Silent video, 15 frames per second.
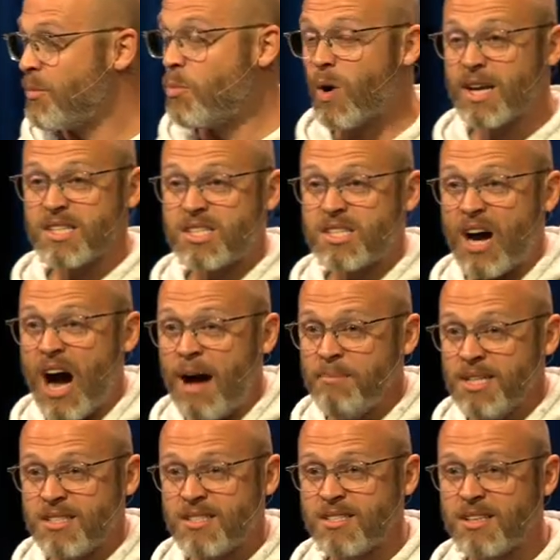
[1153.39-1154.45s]
And what does
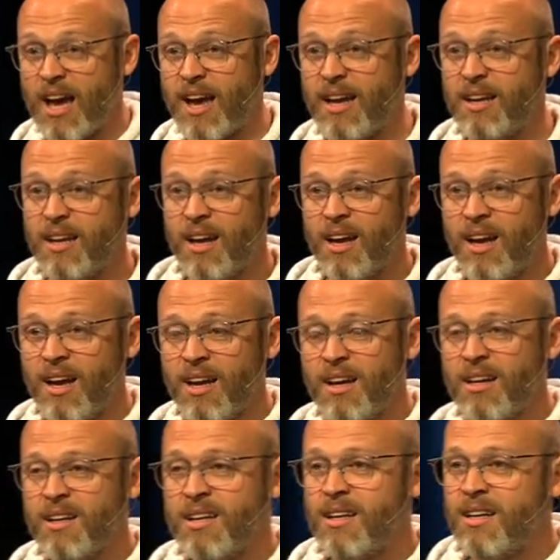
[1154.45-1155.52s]
Thomas say?
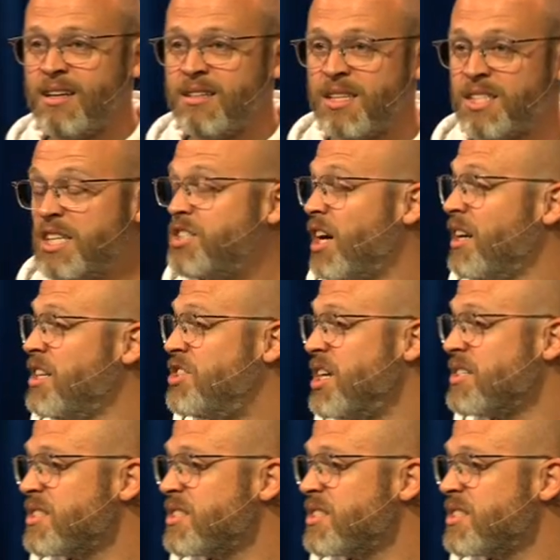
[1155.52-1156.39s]
Does he turn to